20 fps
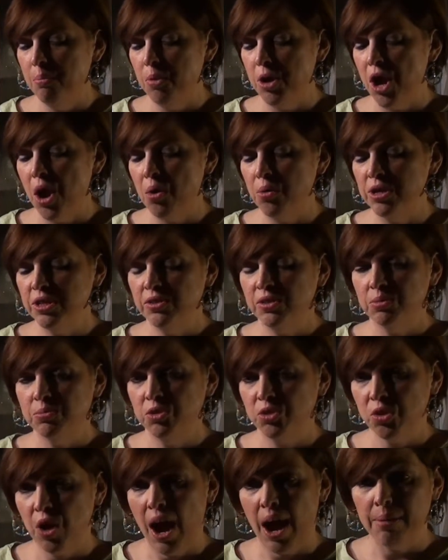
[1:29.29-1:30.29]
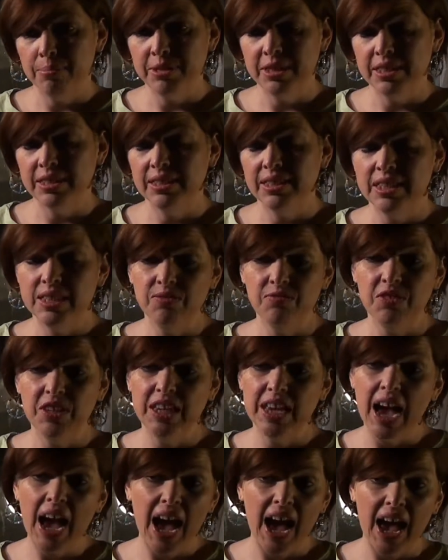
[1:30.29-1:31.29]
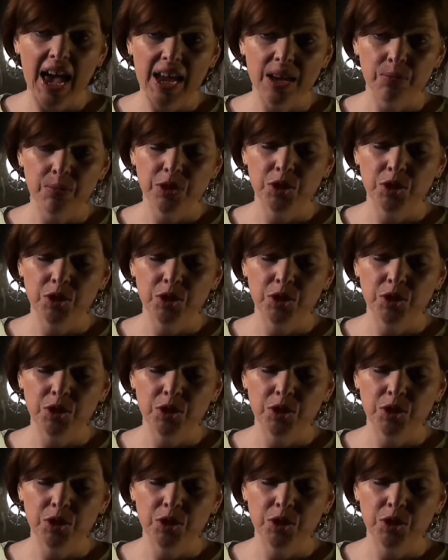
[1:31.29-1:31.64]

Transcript: we always subscribed to TV Guide,